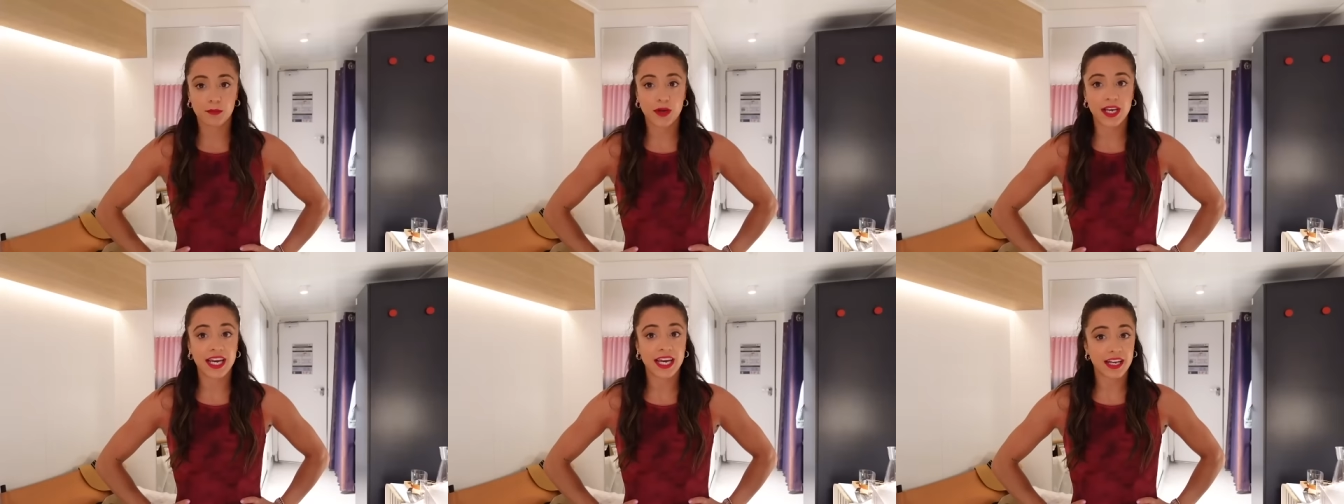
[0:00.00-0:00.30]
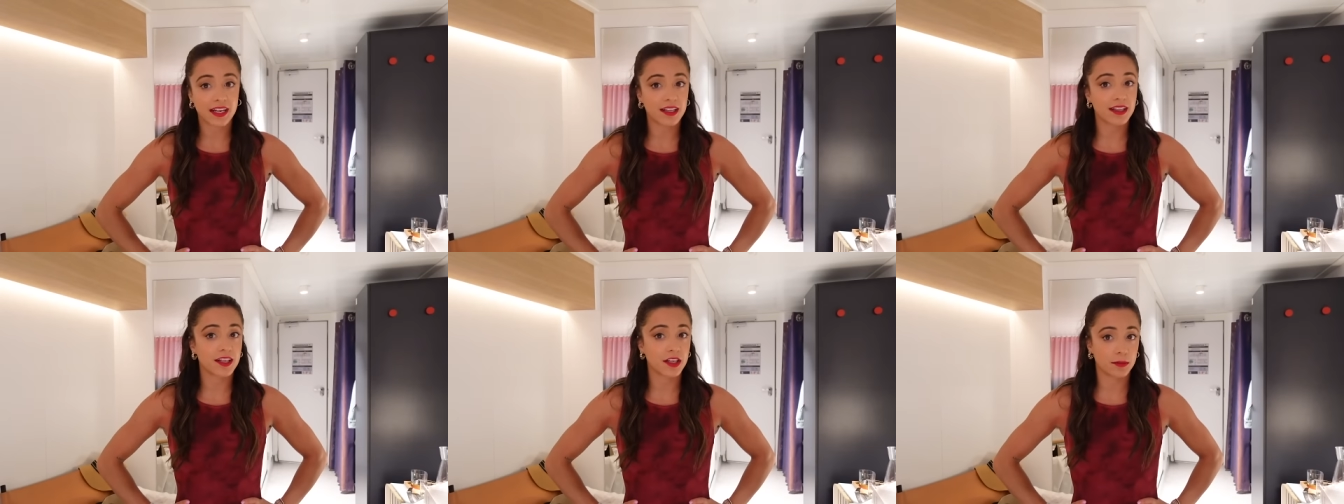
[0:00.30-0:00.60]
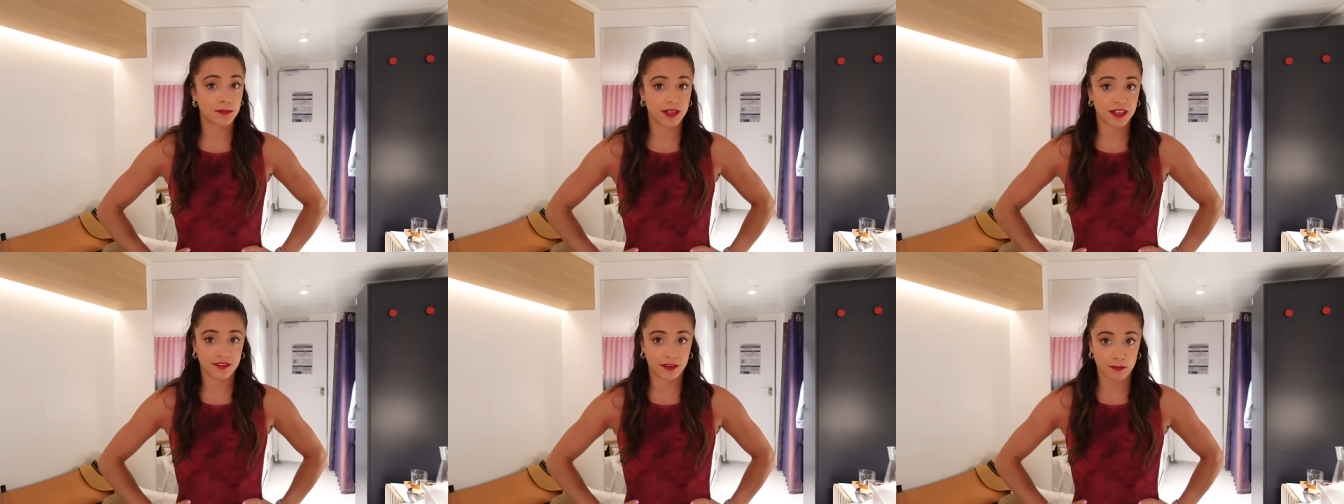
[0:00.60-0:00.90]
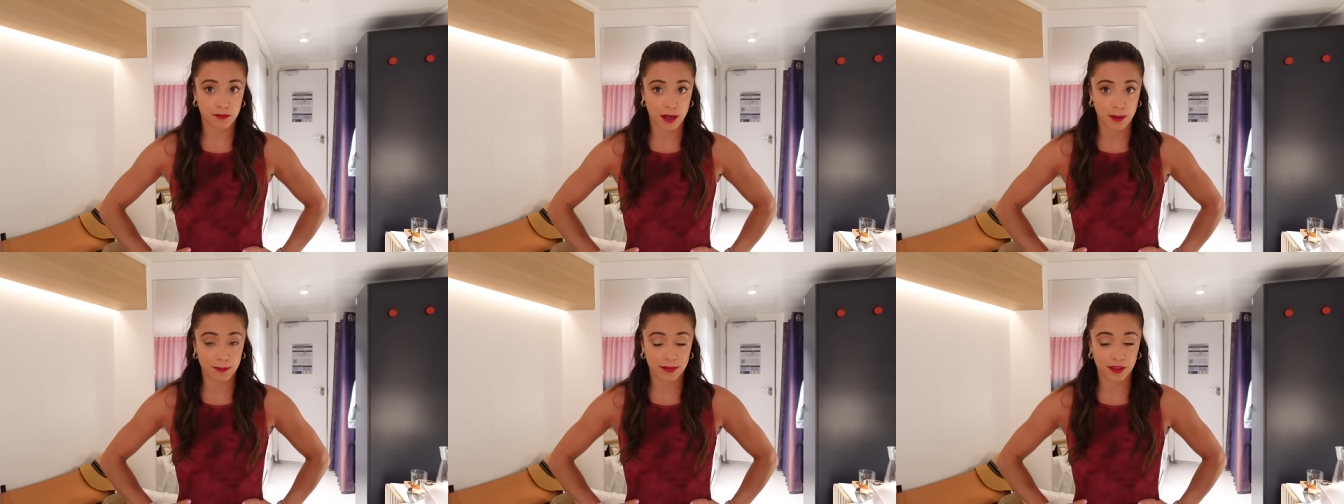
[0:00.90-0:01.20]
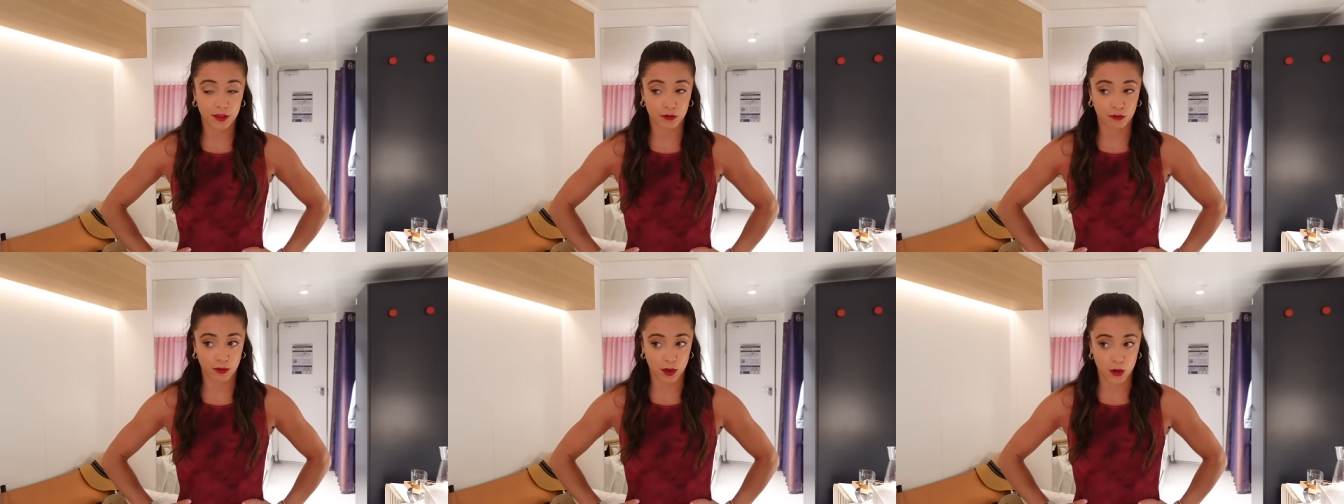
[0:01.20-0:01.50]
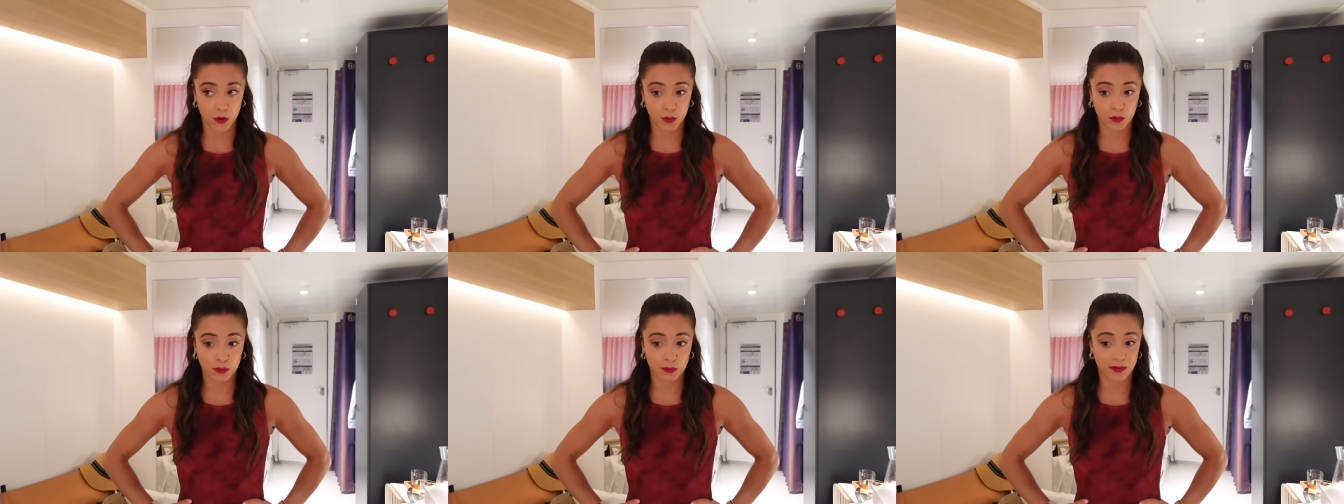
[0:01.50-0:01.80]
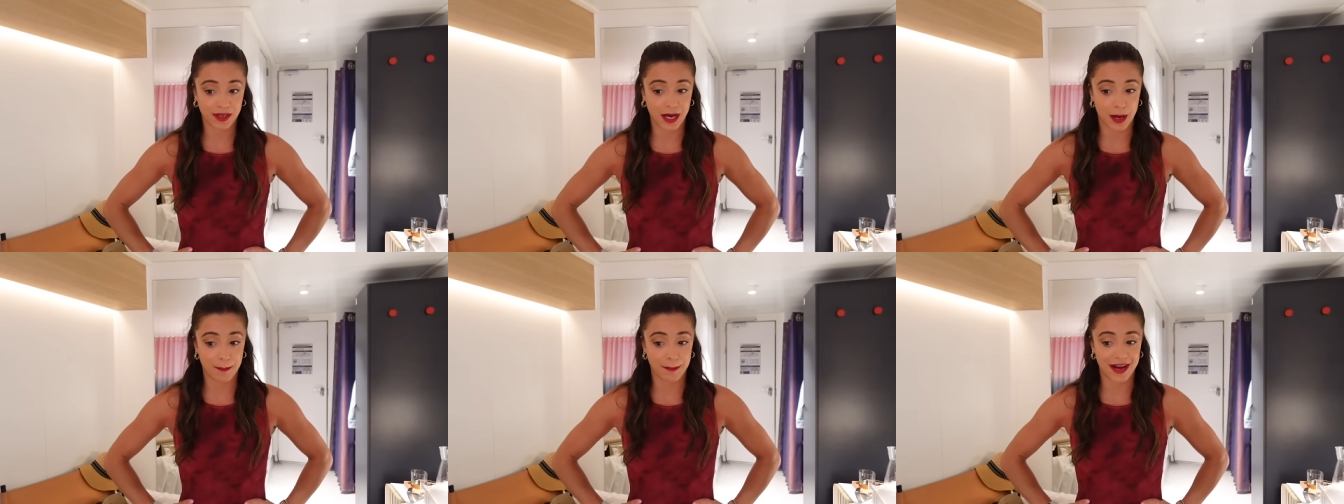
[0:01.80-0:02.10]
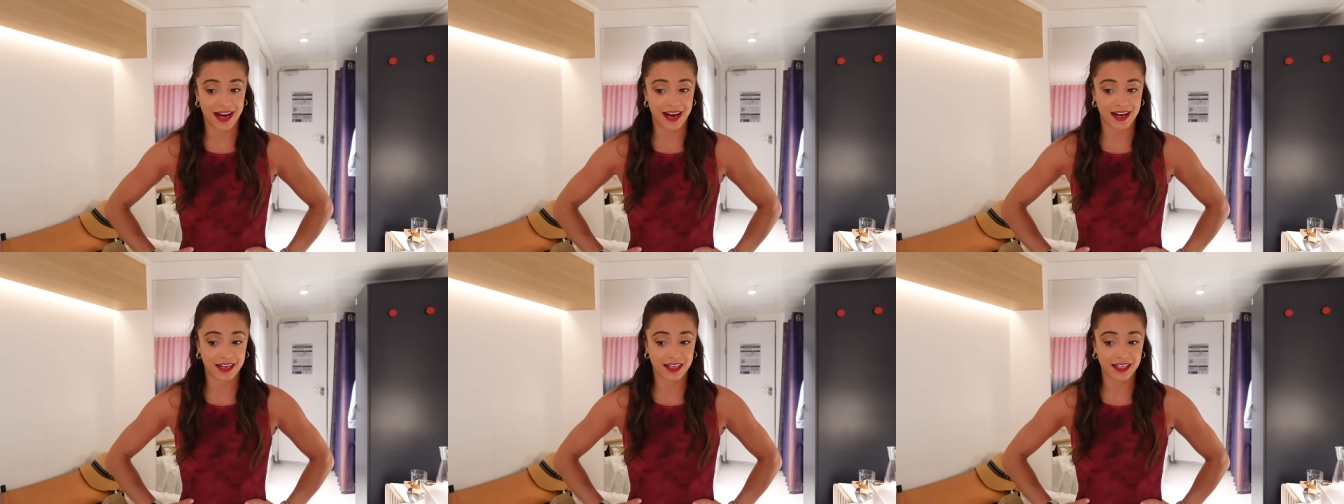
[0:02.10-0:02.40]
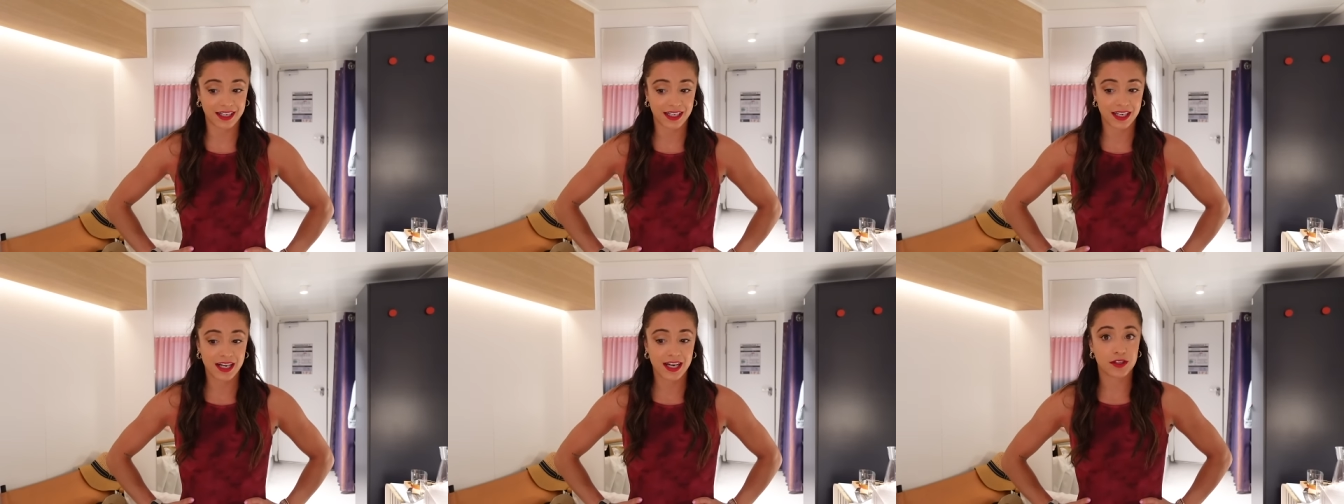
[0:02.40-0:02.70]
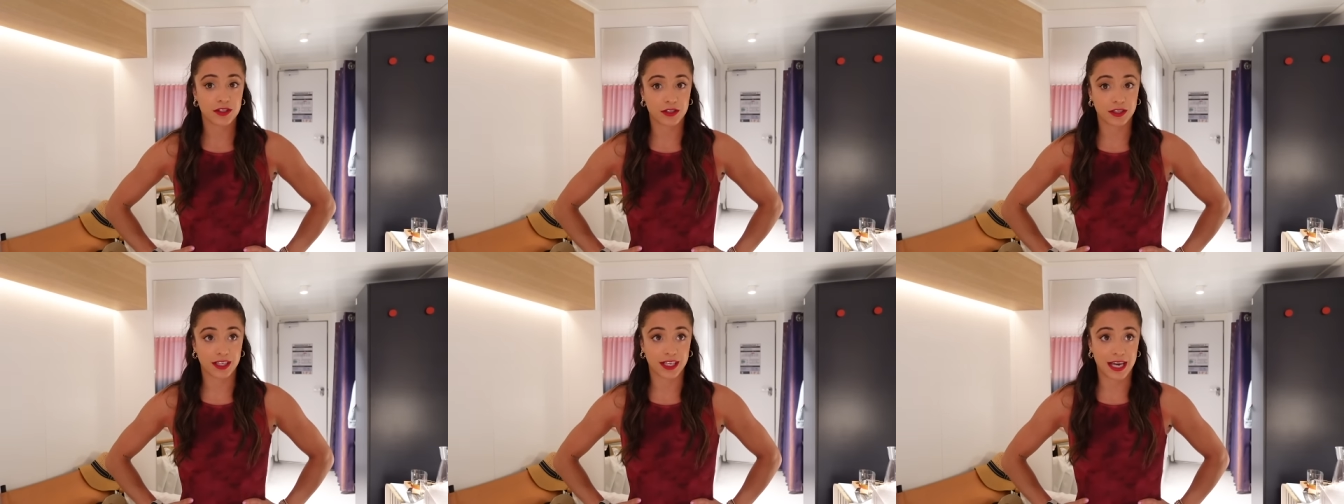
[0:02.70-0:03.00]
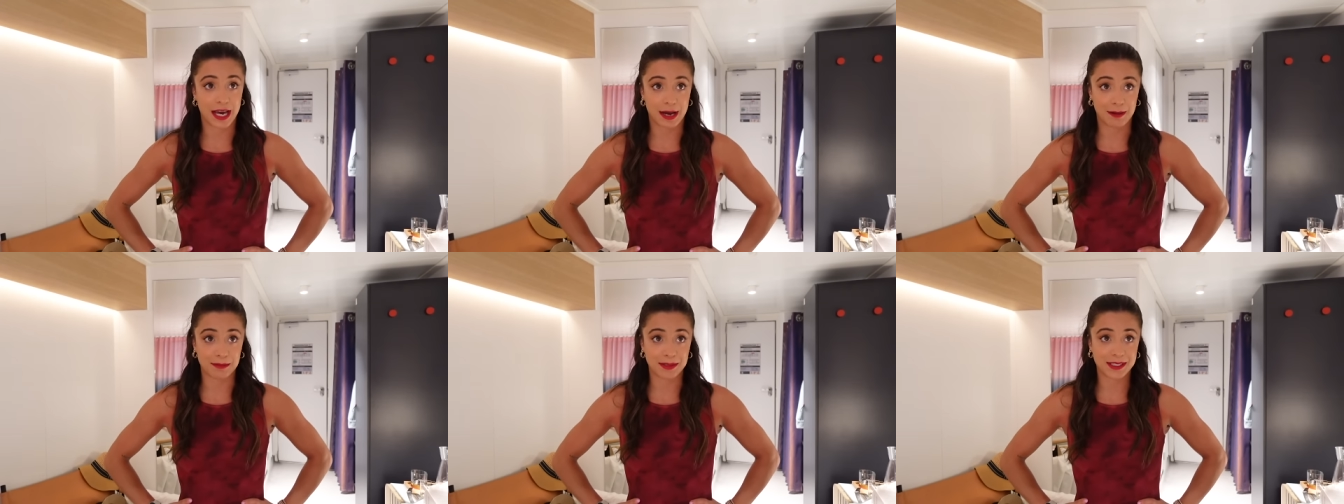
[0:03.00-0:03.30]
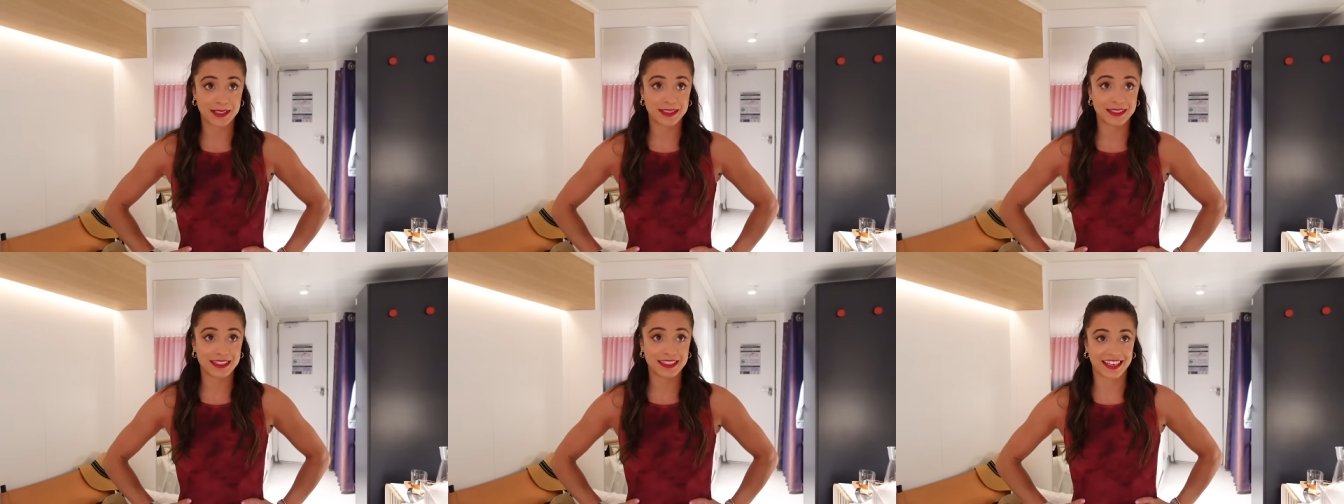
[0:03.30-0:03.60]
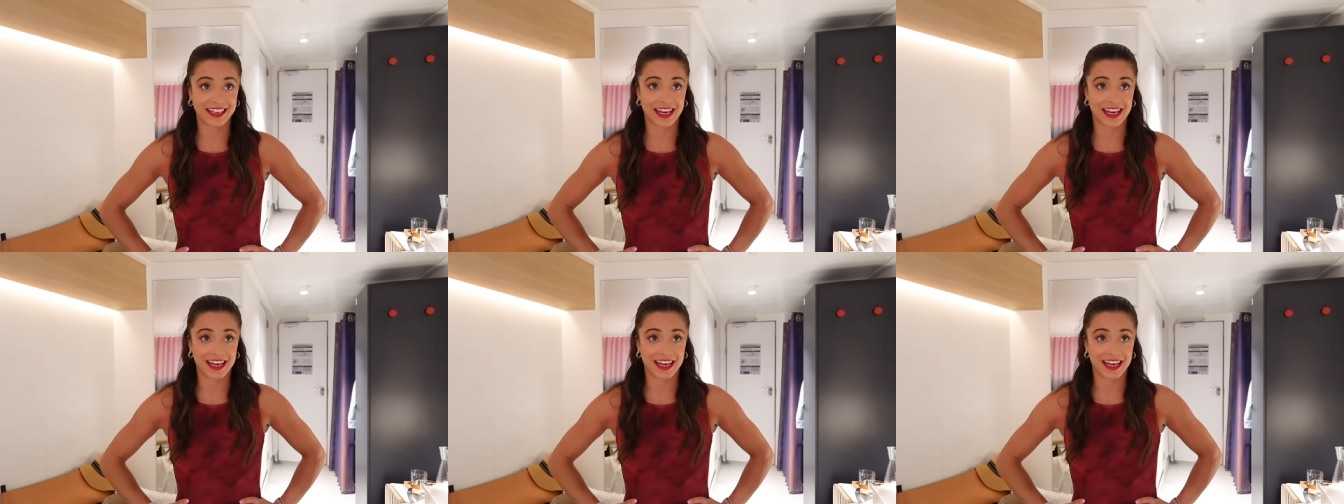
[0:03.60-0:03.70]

we hit a little bit of a bump in the road when we got back to the cabin.